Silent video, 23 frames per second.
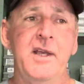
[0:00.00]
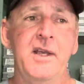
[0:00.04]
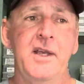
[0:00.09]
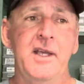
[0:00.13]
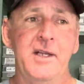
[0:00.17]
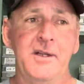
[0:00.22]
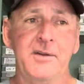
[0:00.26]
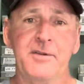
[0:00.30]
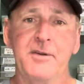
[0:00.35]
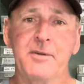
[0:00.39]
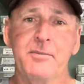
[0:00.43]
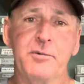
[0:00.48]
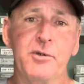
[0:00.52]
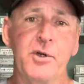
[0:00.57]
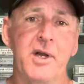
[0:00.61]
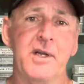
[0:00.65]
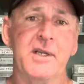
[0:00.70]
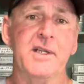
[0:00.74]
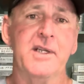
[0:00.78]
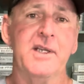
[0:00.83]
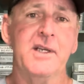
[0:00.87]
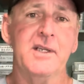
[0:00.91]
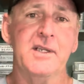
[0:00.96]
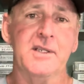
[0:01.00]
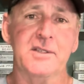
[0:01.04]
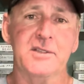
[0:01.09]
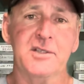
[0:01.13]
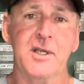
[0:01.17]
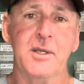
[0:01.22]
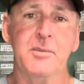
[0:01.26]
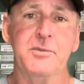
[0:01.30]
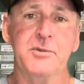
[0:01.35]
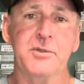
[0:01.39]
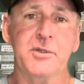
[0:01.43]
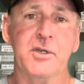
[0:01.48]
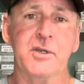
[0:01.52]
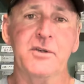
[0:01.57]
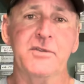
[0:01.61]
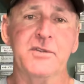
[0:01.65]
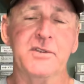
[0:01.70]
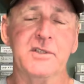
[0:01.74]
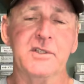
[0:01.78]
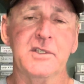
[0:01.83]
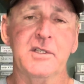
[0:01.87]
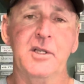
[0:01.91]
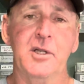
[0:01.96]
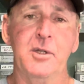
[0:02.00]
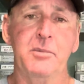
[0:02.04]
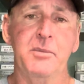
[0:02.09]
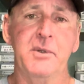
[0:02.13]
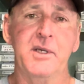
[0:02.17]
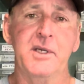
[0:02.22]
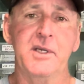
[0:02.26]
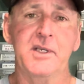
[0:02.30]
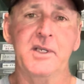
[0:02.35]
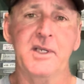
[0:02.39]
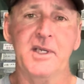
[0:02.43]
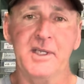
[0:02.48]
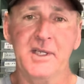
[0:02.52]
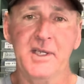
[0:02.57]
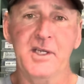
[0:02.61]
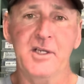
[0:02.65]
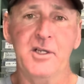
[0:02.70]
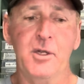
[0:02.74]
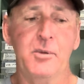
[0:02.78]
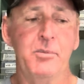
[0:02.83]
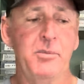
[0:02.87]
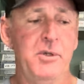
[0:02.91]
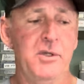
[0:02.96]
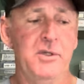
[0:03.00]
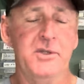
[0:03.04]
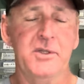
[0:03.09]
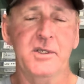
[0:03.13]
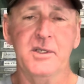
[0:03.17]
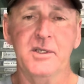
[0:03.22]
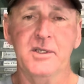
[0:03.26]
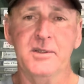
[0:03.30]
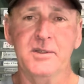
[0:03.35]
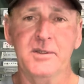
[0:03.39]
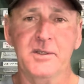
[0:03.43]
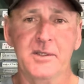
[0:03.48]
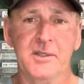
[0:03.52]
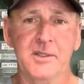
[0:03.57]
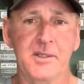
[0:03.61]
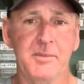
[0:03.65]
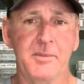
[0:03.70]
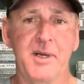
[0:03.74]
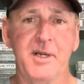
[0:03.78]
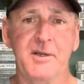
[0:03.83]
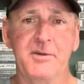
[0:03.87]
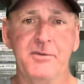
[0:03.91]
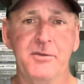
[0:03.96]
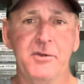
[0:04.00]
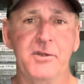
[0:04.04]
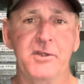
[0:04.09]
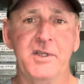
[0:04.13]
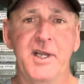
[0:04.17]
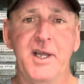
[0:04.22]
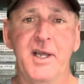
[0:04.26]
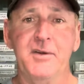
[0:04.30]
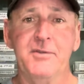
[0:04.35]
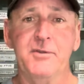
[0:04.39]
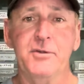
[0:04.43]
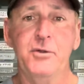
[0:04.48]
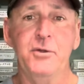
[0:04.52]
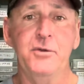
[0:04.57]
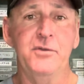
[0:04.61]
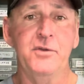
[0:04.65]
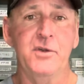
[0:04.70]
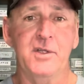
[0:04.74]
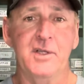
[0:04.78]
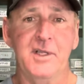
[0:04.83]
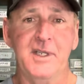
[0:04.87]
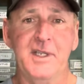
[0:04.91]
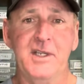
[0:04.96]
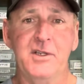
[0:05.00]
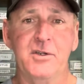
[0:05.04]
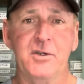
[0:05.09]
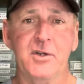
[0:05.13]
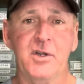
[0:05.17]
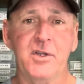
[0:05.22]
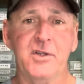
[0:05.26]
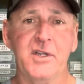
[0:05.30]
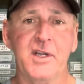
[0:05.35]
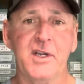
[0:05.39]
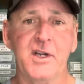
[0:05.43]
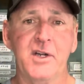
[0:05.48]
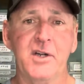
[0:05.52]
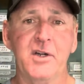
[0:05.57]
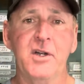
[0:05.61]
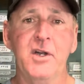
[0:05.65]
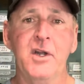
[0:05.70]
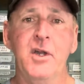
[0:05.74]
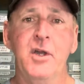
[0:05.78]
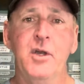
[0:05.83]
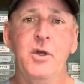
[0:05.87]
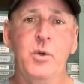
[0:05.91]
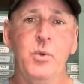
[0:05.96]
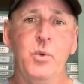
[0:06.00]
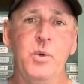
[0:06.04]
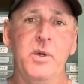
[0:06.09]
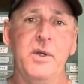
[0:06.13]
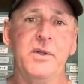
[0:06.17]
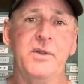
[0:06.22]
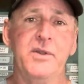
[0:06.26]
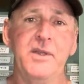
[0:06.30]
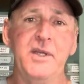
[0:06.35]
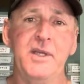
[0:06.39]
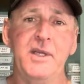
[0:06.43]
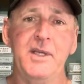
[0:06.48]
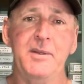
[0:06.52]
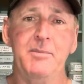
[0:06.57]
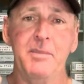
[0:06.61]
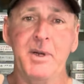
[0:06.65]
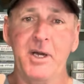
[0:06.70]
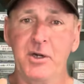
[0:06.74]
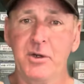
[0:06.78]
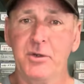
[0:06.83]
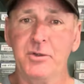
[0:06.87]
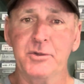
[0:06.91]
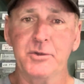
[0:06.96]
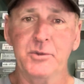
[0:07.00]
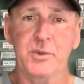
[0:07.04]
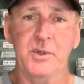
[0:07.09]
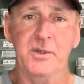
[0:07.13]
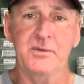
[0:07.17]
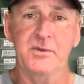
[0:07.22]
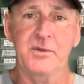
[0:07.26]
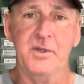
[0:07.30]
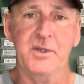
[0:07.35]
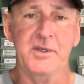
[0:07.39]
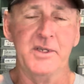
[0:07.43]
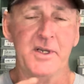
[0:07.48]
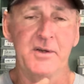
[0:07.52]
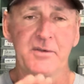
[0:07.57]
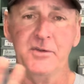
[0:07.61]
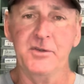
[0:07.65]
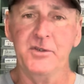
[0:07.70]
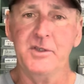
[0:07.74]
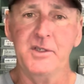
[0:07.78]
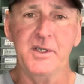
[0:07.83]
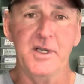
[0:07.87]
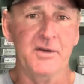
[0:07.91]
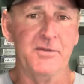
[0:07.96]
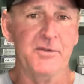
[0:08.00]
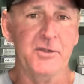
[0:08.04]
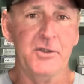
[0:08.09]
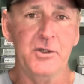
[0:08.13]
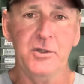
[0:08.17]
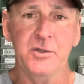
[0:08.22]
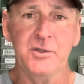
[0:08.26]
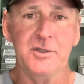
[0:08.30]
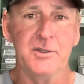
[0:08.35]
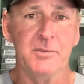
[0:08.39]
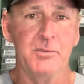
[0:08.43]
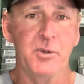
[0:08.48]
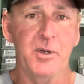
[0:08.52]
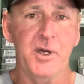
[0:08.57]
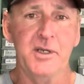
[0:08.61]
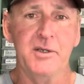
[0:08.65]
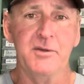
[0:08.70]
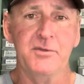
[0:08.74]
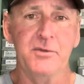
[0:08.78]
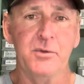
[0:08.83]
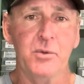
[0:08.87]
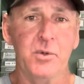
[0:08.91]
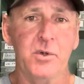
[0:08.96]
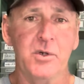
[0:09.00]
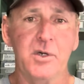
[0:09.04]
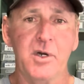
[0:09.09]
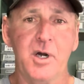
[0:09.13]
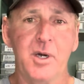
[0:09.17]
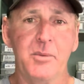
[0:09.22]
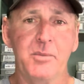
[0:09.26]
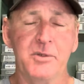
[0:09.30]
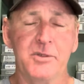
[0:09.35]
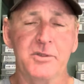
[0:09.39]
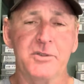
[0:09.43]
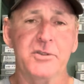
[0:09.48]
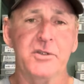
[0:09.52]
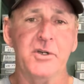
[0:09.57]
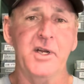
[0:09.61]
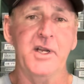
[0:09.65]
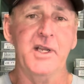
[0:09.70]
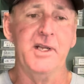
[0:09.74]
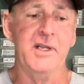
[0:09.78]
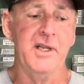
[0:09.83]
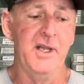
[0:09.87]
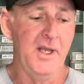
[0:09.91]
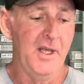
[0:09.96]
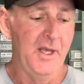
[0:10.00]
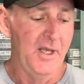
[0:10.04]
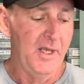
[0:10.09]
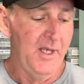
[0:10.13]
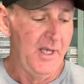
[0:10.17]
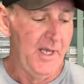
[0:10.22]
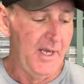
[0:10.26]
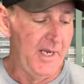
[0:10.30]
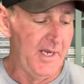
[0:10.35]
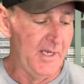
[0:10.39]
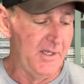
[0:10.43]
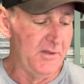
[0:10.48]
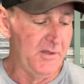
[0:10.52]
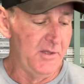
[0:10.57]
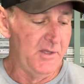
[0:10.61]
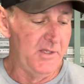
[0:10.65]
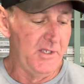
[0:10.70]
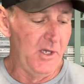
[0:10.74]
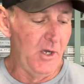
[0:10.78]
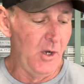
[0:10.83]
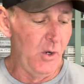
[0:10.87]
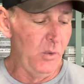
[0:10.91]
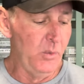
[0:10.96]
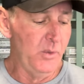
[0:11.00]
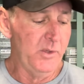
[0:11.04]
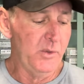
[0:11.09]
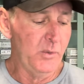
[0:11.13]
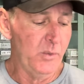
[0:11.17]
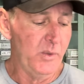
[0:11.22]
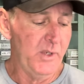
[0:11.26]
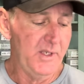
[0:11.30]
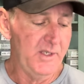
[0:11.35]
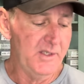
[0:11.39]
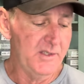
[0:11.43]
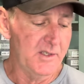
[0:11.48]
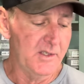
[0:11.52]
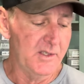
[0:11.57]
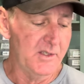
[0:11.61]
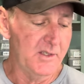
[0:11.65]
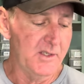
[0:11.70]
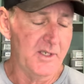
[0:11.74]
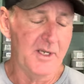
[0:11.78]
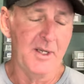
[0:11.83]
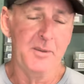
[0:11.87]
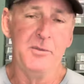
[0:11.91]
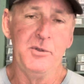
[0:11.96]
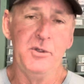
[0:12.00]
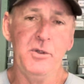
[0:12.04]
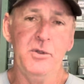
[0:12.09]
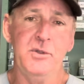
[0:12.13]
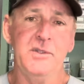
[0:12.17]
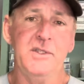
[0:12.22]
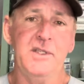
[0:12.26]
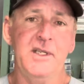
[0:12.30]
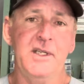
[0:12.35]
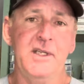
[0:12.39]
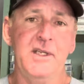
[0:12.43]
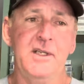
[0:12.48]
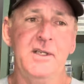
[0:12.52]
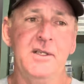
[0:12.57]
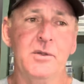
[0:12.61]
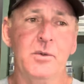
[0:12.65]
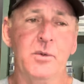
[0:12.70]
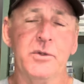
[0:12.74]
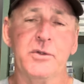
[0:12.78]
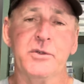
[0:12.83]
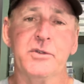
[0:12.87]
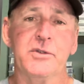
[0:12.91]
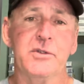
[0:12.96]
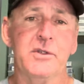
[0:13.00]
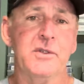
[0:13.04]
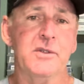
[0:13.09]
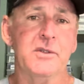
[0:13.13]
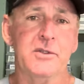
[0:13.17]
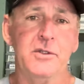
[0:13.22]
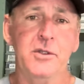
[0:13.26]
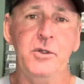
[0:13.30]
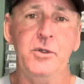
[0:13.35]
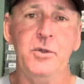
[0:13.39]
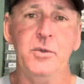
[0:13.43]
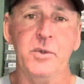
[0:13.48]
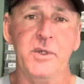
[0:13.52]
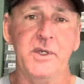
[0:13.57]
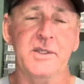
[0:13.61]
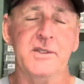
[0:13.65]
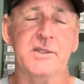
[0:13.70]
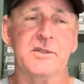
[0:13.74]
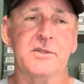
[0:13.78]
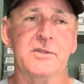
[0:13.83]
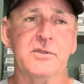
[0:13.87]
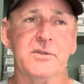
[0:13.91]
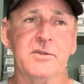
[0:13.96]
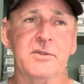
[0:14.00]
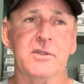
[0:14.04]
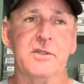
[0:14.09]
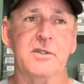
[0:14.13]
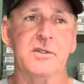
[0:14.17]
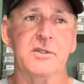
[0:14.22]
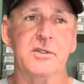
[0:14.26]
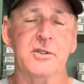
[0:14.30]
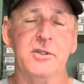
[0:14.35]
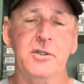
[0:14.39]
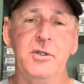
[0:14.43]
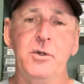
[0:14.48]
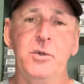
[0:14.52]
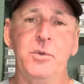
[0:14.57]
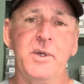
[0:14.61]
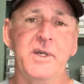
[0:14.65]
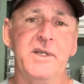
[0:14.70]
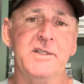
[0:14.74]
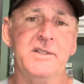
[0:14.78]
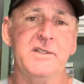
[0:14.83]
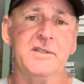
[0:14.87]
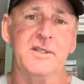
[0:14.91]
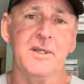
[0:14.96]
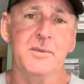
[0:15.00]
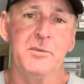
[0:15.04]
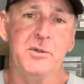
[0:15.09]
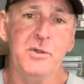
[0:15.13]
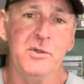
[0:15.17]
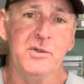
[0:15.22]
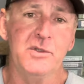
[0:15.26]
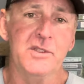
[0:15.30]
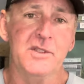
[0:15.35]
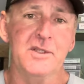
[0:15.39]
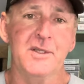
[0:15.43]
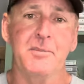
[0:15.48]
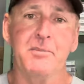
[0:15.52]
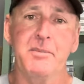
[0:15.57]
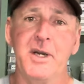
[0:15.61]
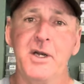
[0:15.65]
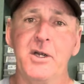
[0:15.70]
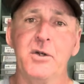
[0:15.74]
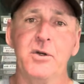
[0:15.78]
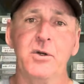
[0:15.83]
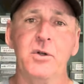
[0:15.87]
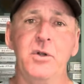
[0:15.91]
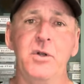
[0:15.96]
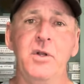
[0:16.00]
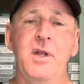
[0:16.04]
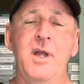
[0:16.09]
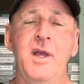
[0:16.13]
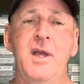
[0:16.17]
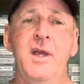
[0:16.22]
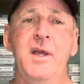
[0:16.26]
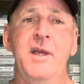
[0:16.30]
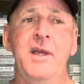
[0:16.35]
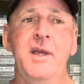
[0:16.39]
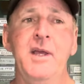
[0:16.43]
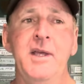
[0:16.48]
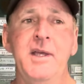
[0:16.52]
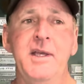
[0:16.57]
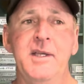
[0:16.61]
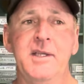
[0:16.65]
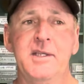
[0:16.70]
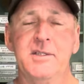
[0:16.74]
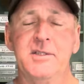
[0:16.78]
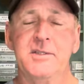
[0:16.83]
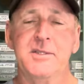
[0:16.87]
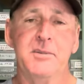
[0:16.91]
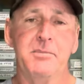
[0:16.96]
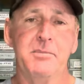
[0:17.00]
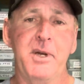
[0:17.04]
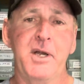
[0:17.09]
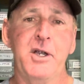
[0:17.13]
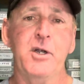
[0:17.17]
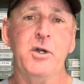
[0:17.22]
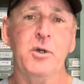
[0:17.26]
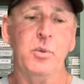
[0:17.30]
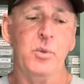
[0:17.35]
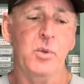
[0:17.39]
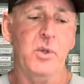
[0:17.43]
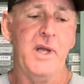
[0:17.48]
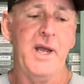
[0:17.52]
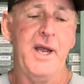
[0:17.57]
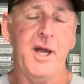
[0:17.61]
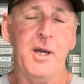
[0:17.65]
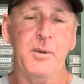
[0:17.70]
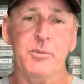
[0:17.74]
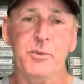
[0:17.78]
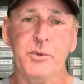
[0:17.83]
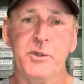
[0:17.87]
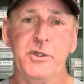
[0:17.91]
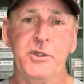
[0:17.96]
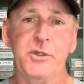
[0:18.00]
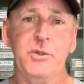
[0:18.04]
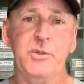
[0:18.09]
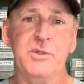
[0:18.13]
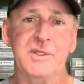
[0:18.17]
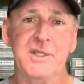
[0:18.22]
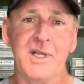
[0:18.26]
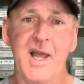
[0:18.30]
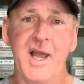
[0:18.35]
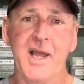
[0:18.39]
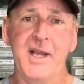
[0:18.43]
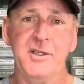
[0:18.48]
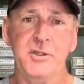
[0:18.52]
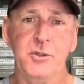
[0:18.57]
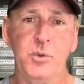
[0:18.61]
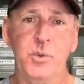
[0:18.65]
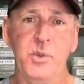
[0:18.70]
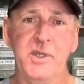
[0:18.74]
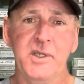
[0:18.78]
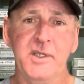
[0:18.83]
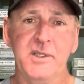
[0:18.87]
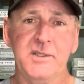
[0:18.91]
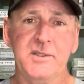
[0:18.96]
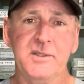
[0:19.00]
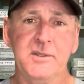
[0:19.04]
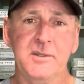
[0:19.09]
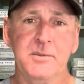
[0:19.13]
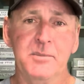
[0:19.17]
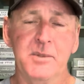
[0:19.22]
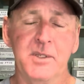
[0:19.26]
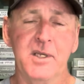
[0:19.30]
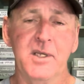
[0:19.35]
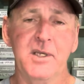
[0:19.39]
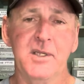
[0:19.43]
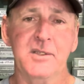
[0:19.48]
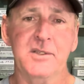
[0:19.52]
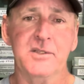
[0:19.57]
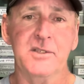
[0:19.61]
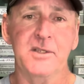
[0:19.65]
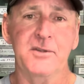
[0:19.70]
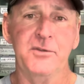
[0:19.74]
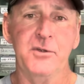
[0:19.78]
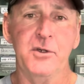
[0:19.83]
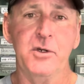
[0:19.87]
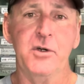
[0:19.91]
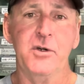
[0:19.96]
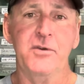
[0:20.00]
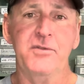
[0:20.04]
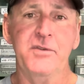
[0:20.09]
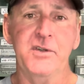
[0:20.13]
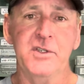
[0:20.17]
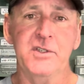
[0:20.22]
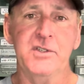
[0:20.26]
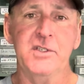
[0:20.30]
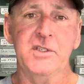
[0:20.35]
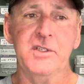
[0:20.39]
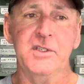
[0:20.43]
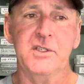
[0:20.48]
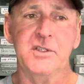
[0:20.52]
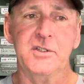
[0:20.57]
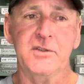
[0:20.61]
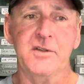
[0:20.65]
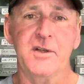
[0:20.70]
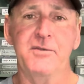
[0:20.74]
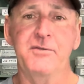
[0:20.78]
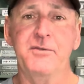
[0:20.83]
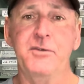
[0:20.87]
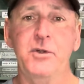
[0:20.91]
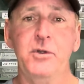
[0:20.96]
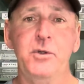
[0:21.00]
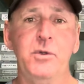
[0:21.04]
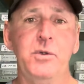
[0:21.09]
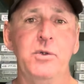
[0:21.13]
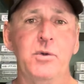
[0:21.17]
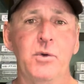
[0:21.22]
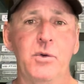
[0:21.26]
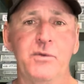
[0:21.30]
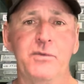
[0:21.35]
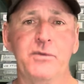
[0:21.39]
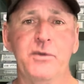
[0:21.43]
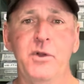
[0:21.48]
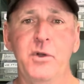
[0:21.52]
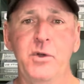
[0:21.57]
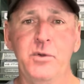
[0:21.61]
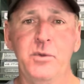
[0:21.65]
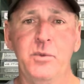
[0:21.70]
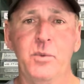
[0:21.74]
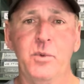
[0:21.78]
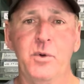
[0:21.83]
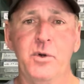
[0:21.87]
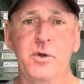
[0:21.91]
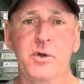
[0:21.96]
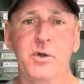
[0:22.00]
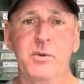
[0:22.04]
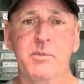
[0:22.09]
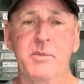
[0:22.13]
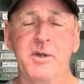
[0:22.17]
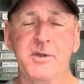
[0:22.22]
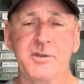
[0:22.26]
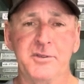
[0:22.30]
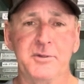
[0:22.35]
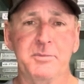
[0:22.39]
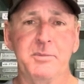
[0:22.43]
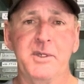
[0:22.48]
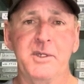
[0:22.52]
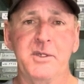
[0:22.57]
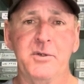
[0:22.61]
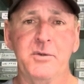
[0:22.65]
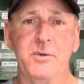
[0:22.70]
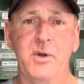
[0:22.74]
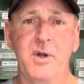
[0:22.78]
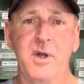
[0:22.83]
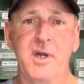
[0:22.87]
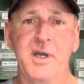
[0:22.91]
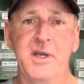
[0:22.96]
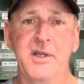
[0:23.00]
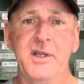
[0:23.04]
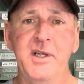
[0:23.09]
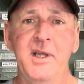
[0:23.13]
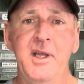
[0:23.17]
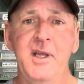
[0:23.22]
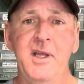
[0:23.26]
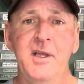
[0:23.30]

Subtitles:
And if I'm trying to get it subsurface a little bit, again, I'll put about a foot and a half, 2 foot leader on there with the barrel swivel. Never use the braid to fluorocarbon straight. And the only reason that I'm using, or there's two reasons, the two reasons I'm using the barrel is the barrel will help reduce line twist. Because if you're fishing a fluke or a floating worm on a spinning rod,